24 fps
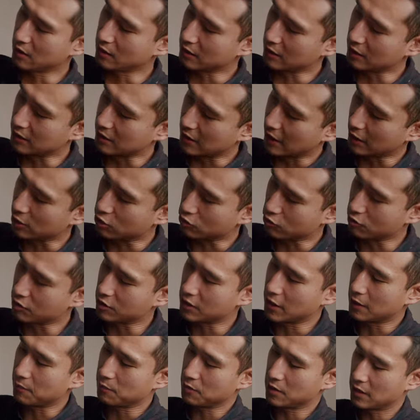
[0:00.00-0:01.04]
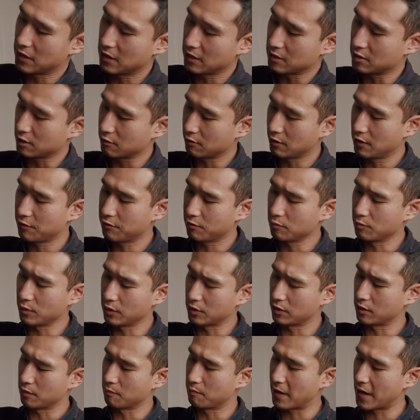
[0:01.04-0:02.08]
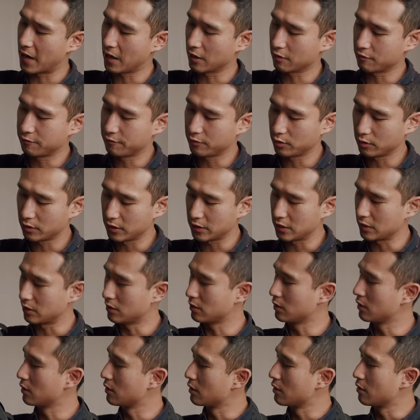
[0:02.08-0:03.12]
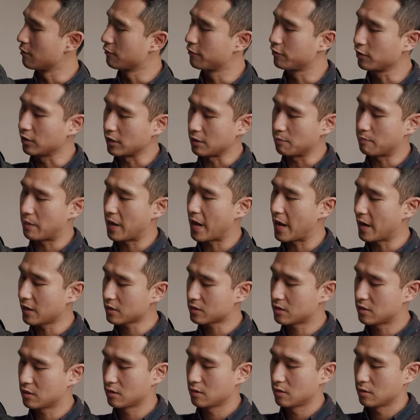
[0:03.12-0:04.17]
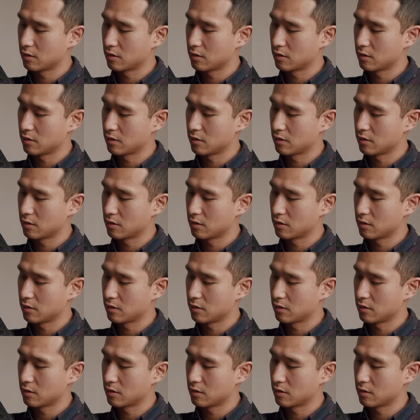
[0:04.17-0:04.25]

There's extra depth here, so even with the bag fully, fully packed,